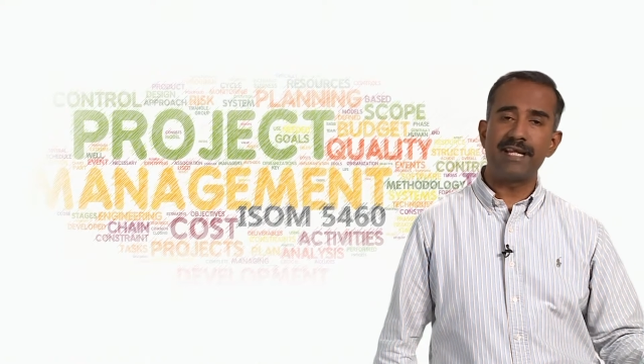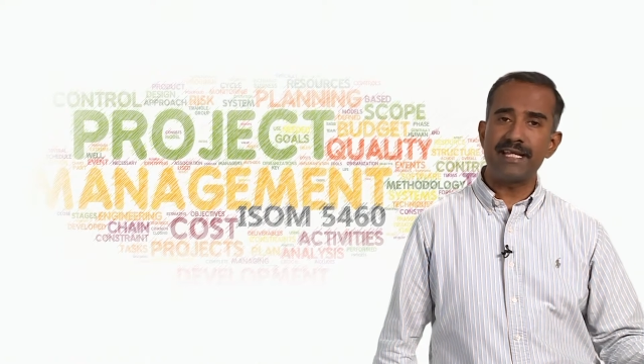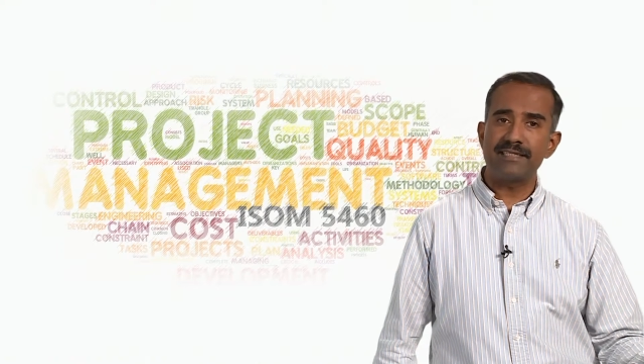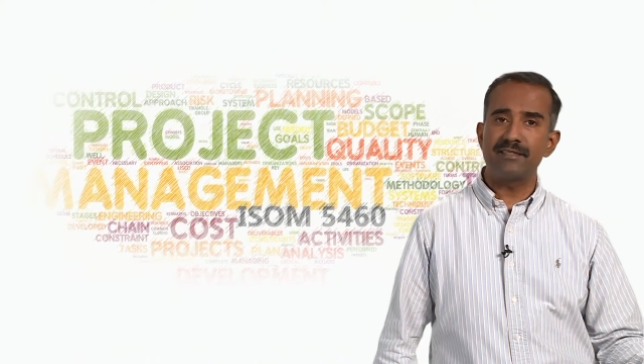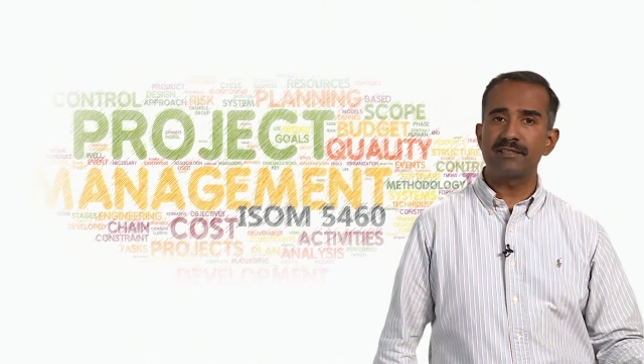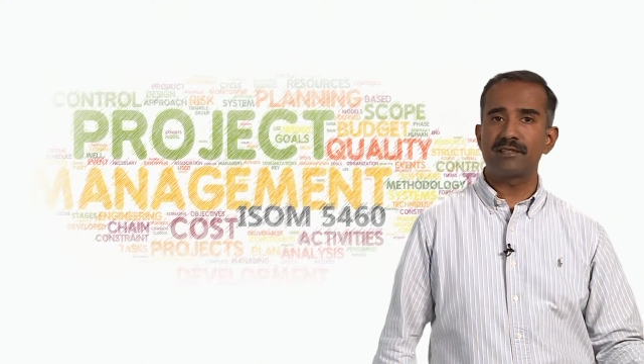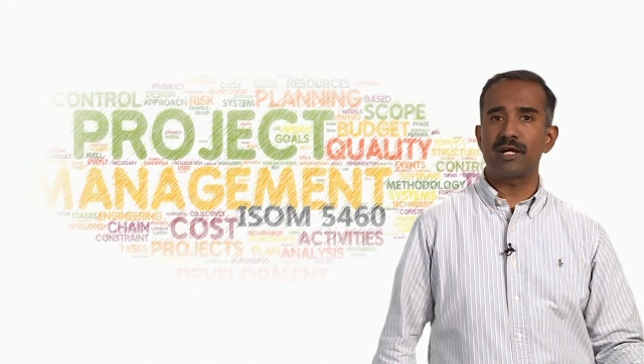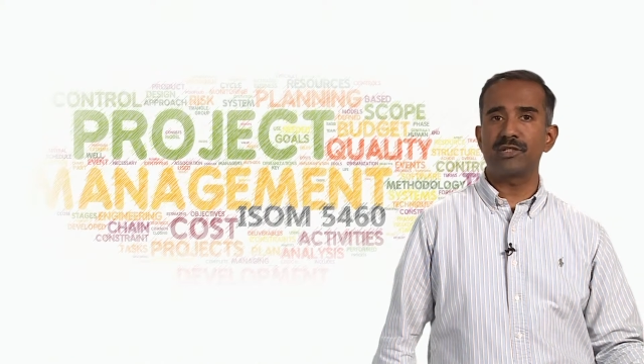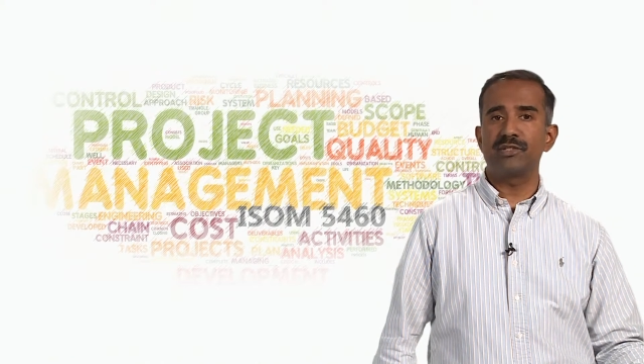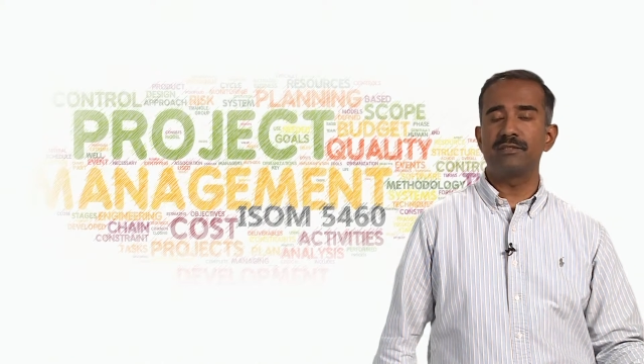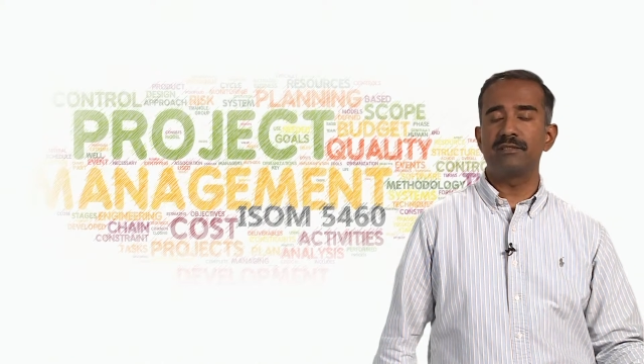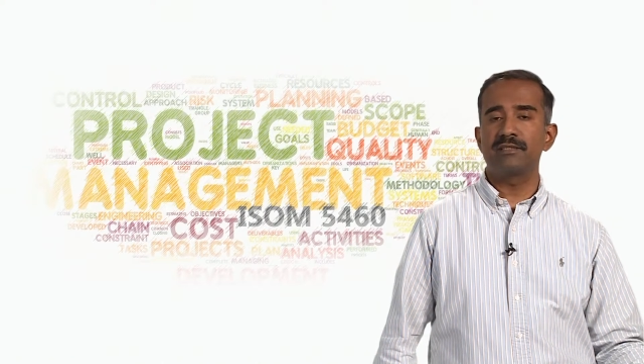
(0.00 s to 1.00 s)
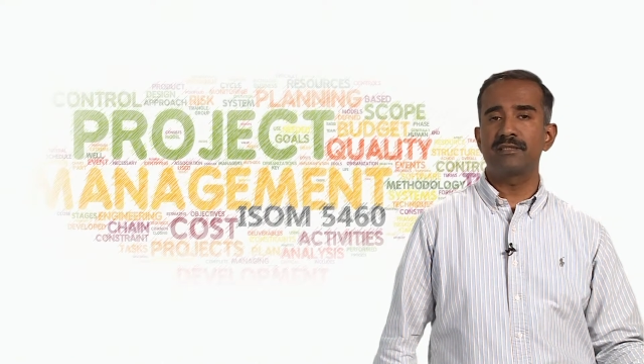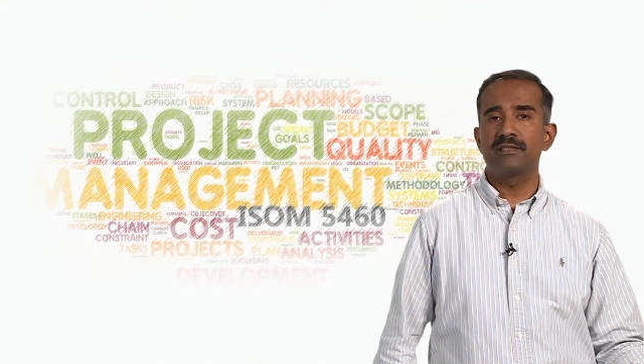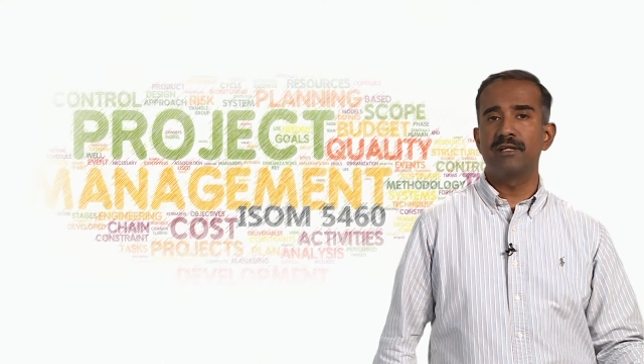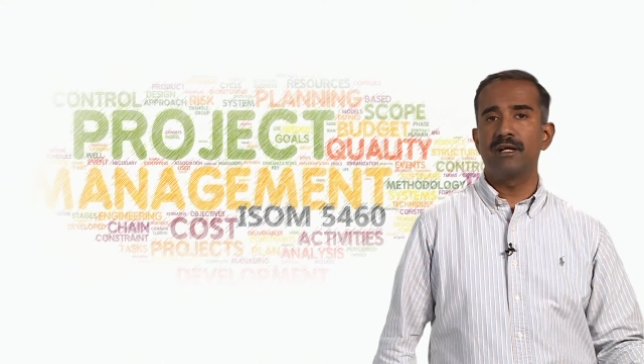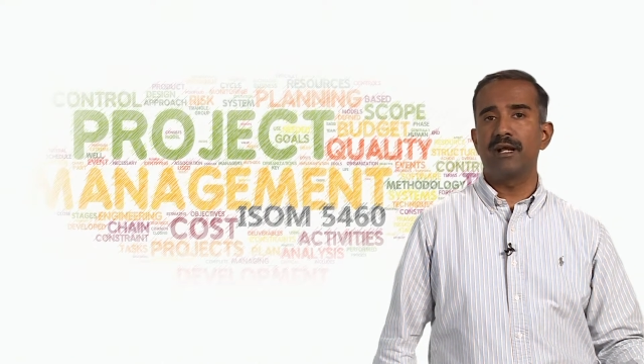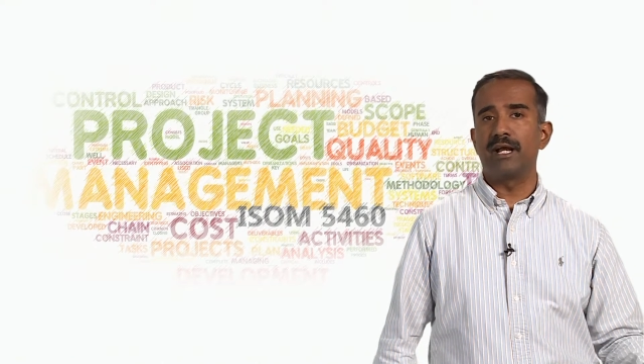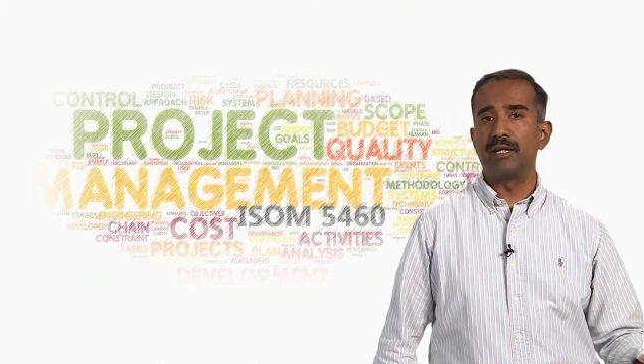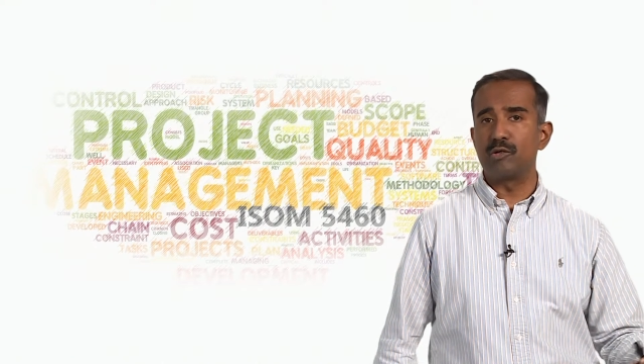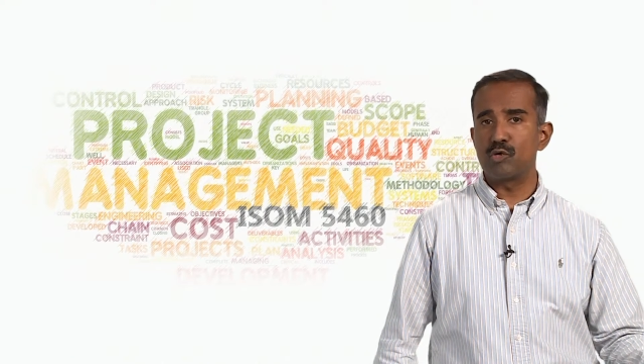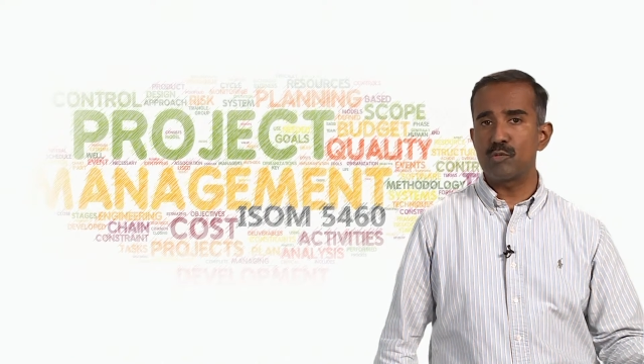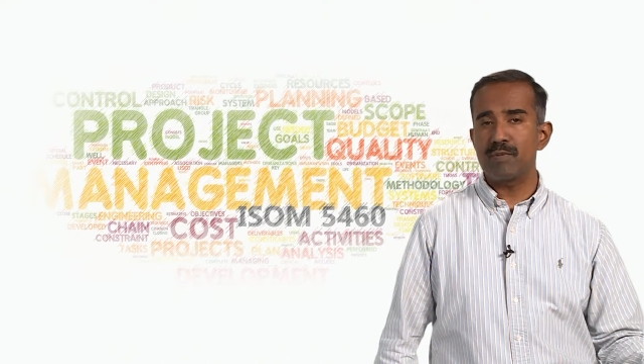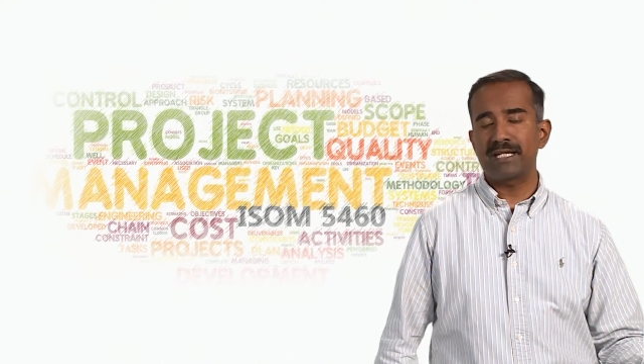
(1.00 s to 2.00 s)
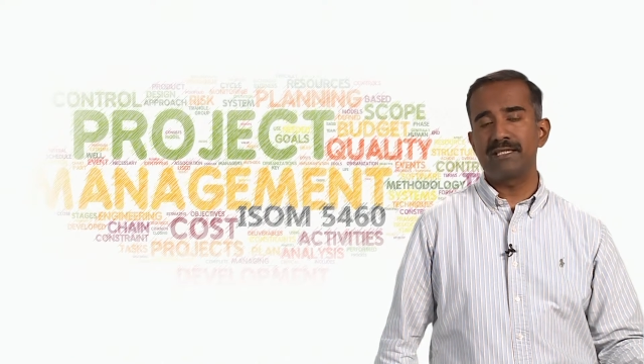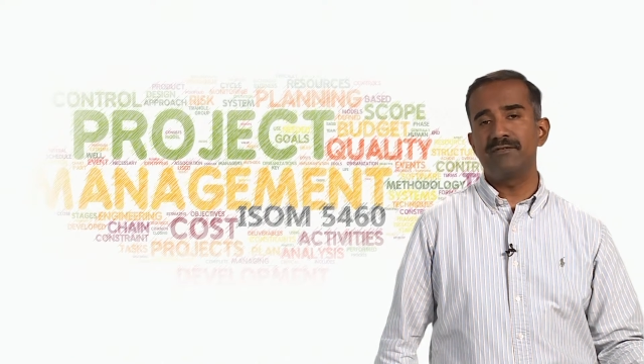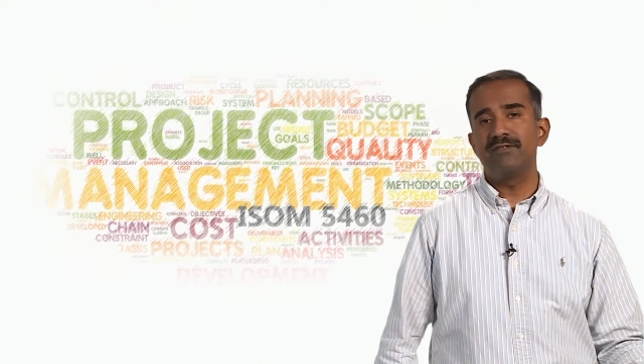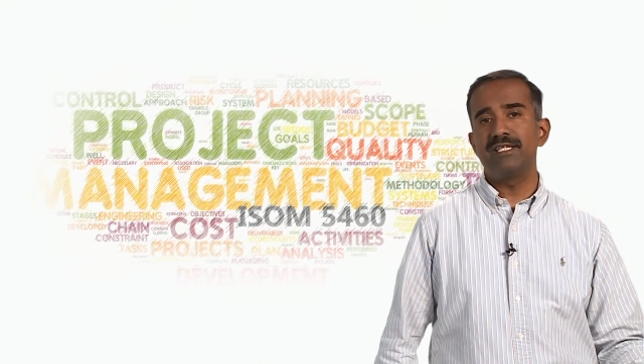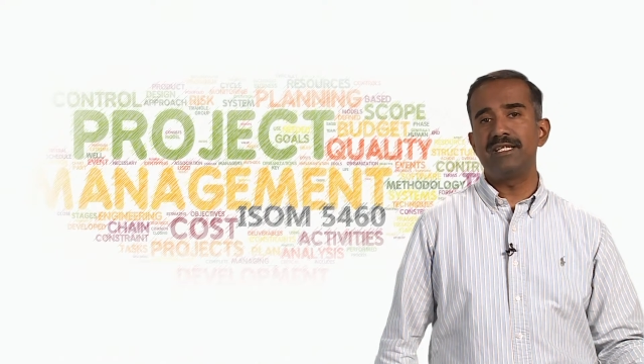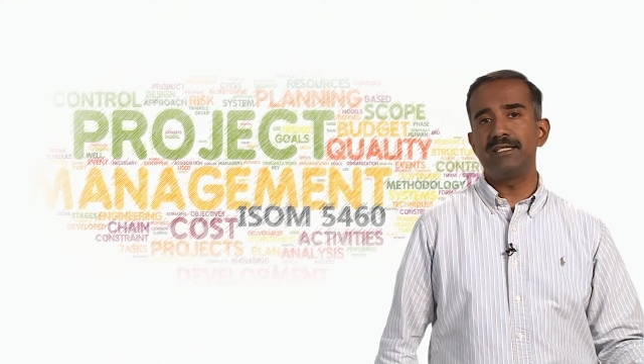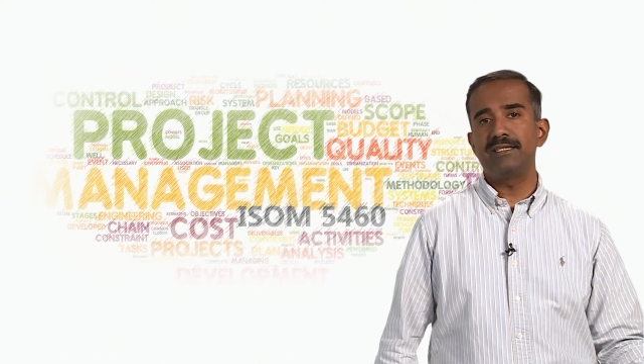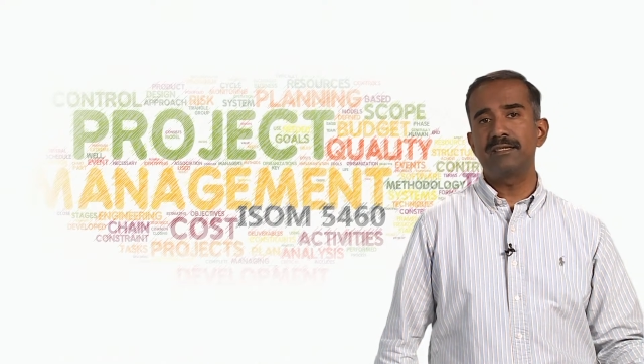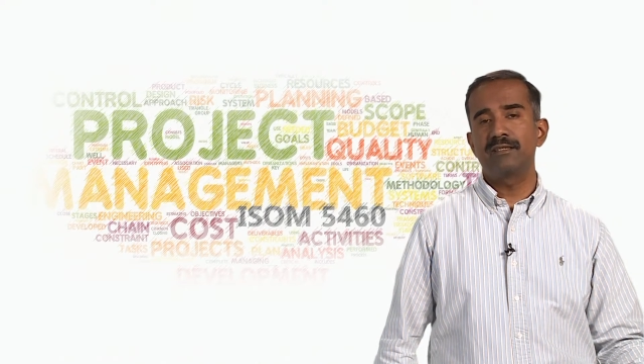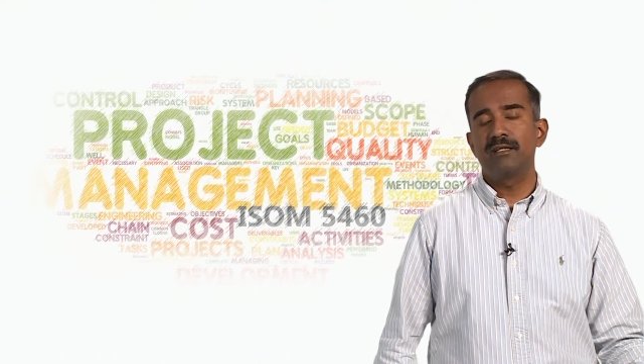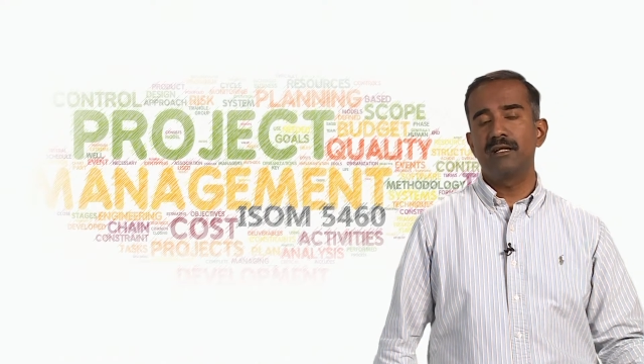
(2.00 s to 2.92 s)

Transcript: case discussions and group activities,